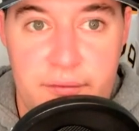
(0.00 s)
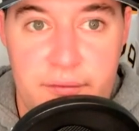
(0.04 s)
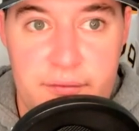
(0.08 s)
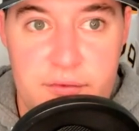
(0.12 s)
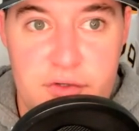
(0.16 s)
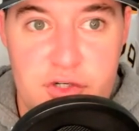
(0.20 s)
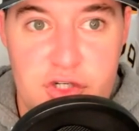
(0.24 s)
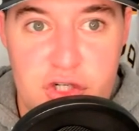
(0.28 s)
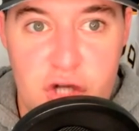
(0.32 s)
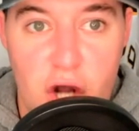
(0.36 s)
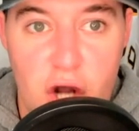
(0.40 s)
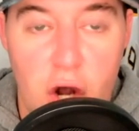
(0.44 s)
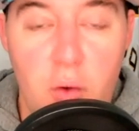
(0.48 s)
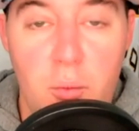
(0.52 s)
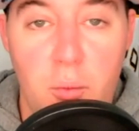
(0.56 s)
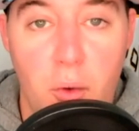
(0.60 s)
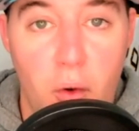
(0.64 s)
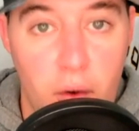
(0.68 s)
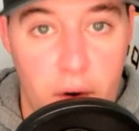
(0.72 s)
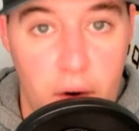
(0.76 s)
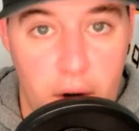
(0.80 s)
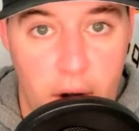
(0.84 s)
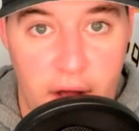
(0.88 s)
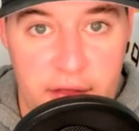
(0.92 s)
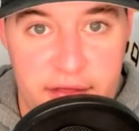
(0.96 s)
show
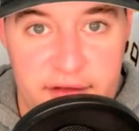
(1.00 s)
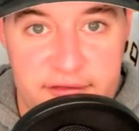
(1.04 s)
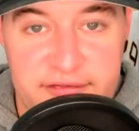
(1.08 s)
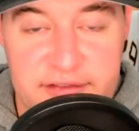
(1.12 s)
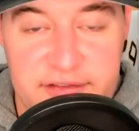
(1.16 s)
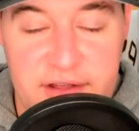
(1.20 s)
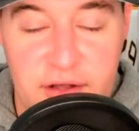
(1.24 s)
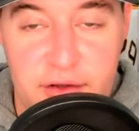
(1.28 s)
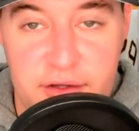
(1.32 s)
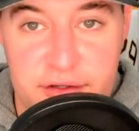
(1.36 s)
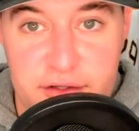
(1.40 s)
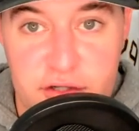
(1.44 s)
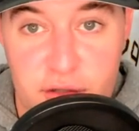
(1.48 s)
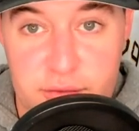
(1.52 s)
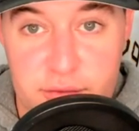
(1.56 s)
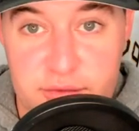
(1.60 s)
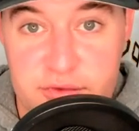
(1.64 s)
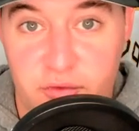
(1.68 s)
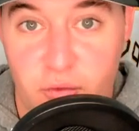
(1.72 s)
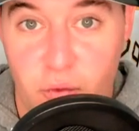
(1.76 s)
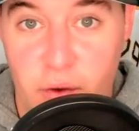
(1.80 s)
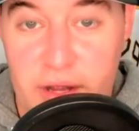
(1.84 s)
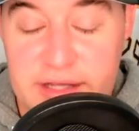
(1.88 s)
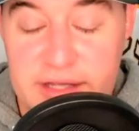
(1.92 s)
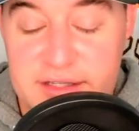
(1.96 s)
more on the field in terms
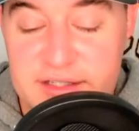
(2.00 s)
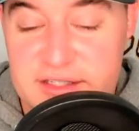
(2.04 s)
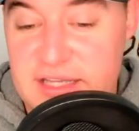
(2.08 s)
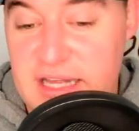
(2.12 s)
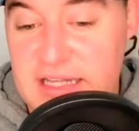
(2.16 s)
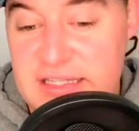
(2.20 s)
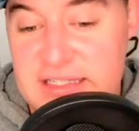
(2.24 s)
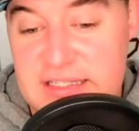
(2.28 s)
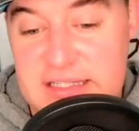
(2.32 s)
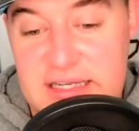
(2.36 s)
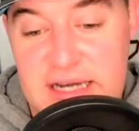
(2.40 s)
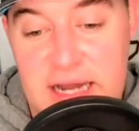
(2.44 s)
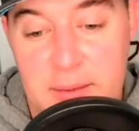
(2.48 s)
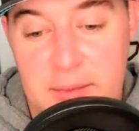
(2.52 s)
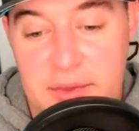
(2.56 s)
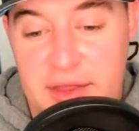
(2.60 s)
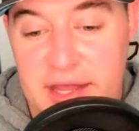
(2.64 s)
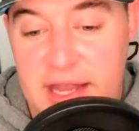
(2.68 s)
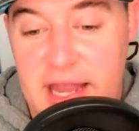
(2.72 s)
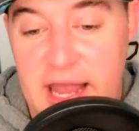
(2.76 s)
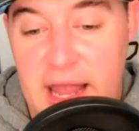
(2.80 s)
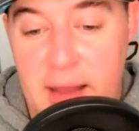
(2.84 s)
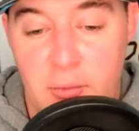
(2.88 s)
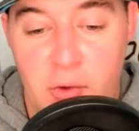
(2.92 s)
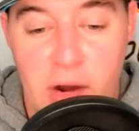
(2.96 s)
of wins. That's the name of the
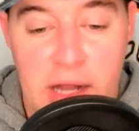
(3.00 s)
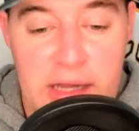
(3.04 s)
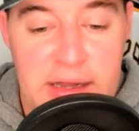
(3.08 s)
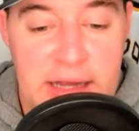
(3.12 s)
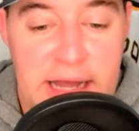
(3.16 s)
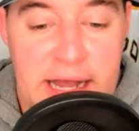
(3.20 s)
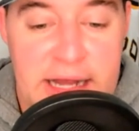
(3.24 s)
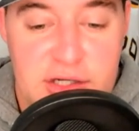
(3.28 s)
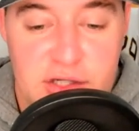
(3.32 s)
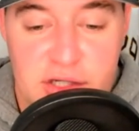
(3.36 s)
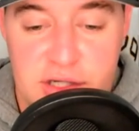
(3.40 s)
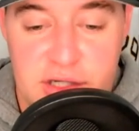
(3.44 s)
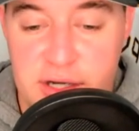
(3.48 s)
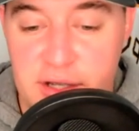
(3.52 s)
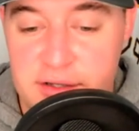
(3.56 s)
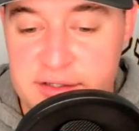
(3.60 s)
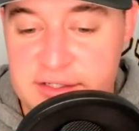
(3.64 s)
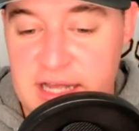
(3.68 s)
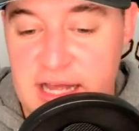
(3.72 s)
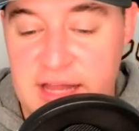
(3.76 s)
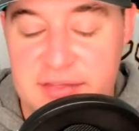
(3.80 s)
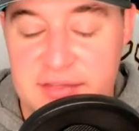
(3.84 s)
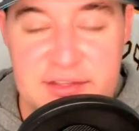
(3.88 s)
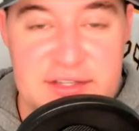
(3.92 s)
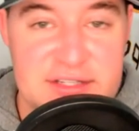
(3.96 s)
game. Rhett Lashley knows
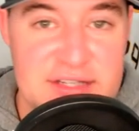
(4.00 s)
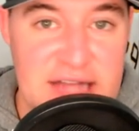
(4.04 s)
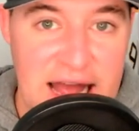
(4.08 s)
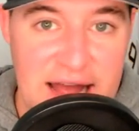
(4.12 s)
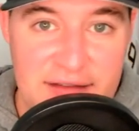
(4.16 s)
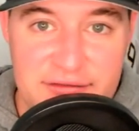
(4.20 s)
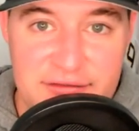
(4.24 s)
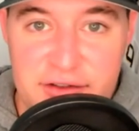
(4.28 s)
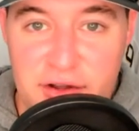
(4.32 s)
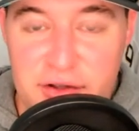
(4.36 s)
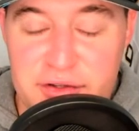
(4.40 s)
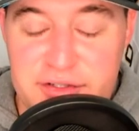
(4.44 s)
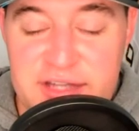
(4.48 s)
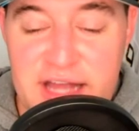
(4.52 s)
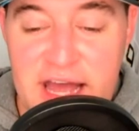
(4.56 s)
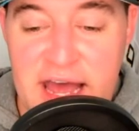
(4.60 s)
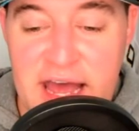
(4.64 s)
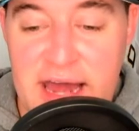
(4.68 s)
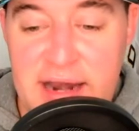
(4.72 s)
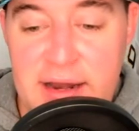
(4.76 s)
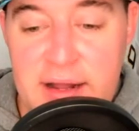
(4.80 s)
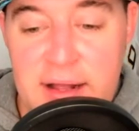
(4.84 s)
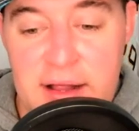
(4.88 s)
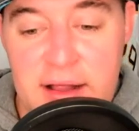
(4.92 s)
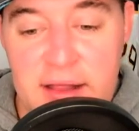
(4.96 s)
that. The staff knows
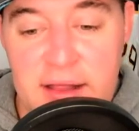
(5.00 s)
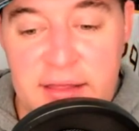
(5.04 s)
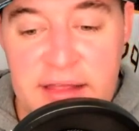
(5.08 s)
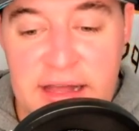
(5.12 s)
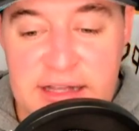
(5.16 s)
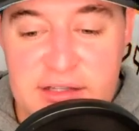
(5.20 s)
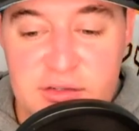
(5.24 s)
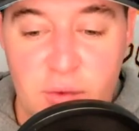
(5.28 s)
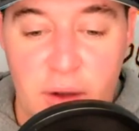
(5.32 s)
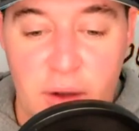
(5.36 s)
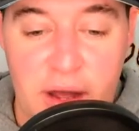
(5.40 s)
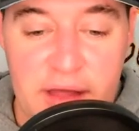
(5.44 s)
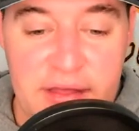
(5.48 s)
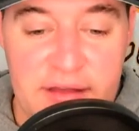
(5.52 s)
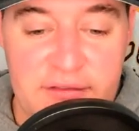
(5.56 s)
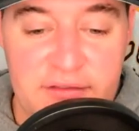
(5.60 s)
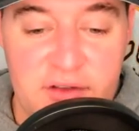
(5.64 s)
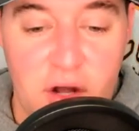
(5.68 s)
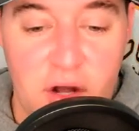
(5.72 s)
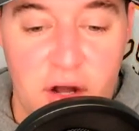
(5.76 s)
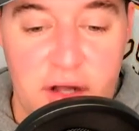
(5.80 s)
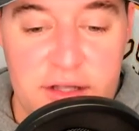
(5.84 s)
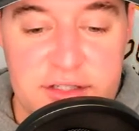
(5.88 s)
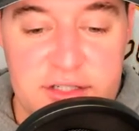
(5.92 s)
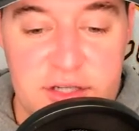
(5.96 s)
that. That's why they've
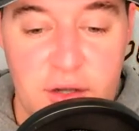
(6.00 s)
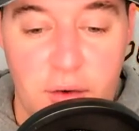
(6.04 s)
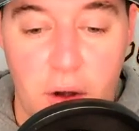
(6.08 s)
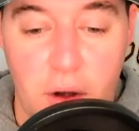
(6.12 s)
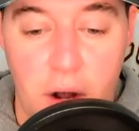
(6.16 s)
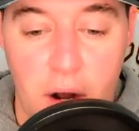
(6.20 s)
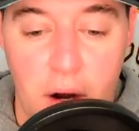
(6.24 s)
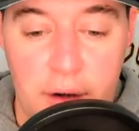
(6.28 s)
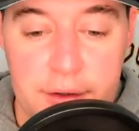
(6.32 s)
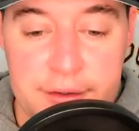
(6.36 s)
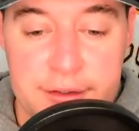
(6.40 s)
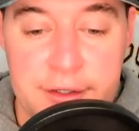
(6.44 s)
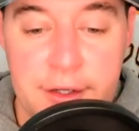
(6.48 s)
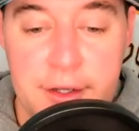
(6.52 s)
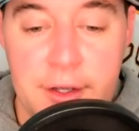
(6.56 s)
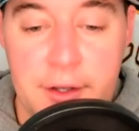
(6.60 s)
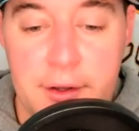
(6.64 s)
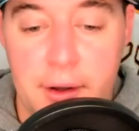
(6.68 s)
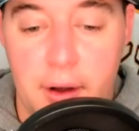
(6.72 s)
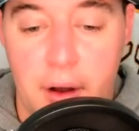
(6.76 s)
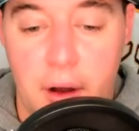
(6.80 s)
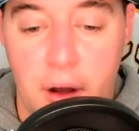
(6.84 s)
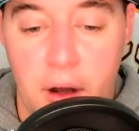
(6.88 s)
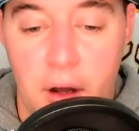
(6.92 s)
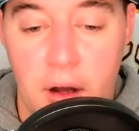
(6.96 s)
gone so hard
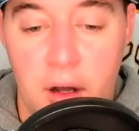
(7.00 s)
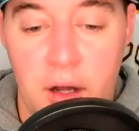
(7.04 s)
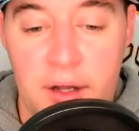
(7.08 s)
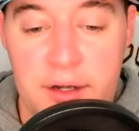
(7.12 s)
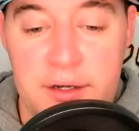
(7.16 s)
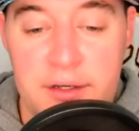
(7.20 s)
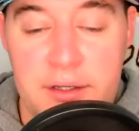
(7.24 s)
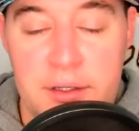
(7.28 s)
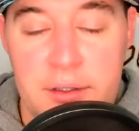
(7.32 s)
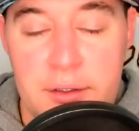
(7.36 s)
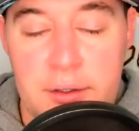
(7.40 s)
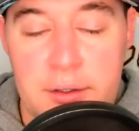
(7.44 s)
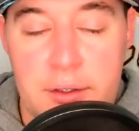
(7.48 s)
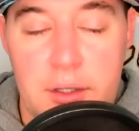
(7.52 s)
on